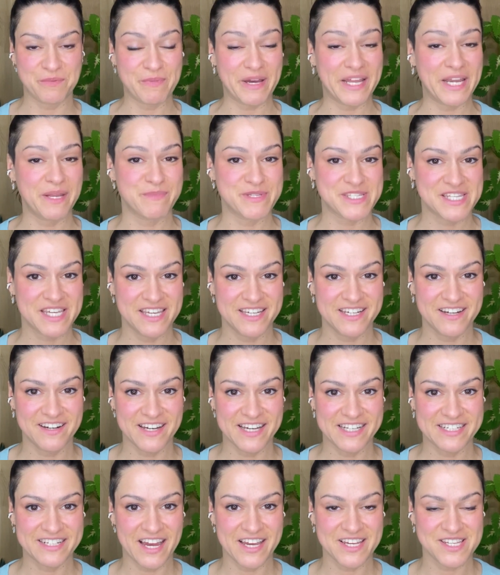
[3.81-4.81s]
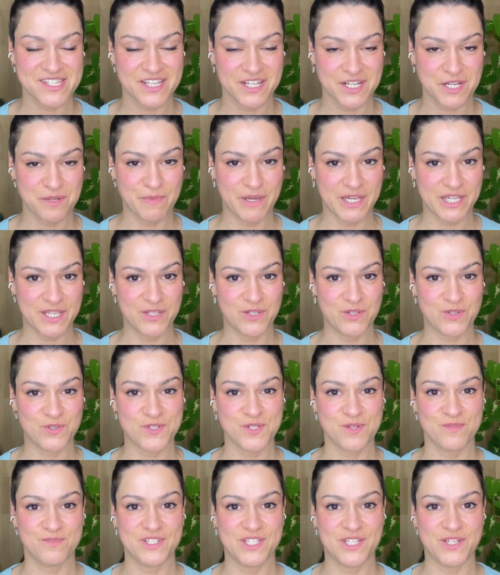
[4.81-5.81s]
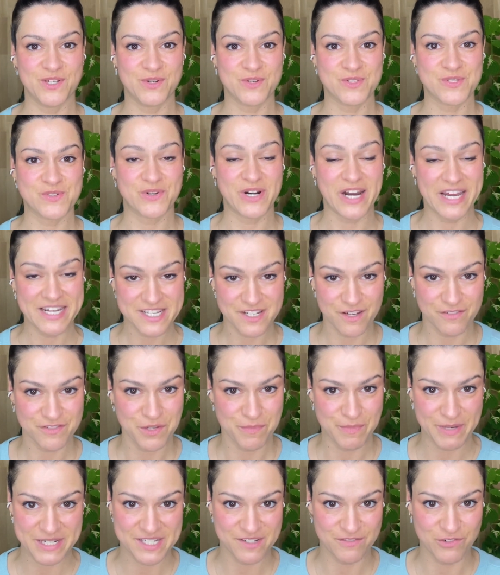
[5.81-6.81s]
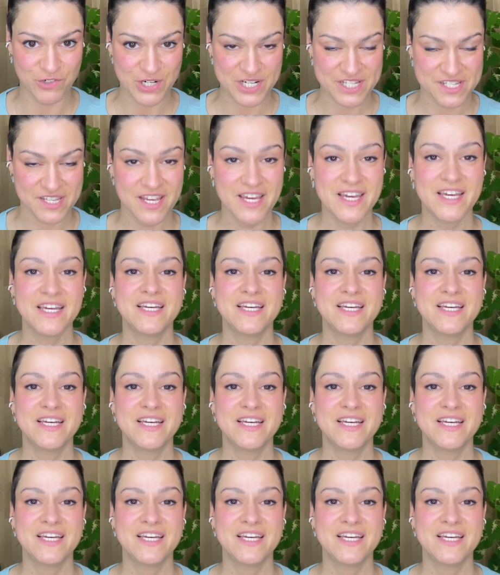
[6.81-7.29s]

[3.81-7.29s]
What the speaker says: My name is Kinga and I started making YouTube videos right after my divorce